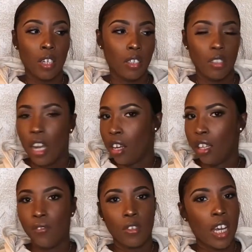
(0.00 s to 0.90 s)

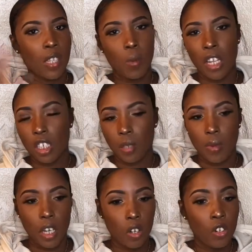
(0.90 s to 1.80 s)
if you guys watched
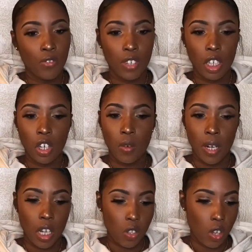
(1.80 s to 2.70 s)
my old video when
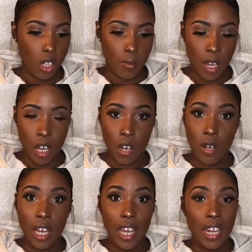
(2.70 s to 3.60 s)
I talked
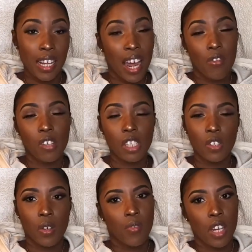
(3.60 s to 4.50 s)
about not really
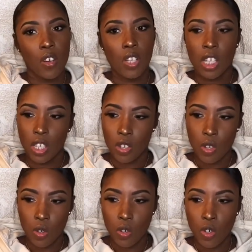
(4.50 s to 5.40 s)
doing videos because of
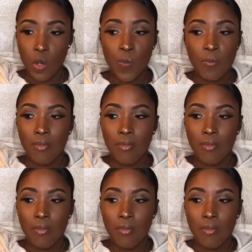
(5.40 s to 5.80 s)
school.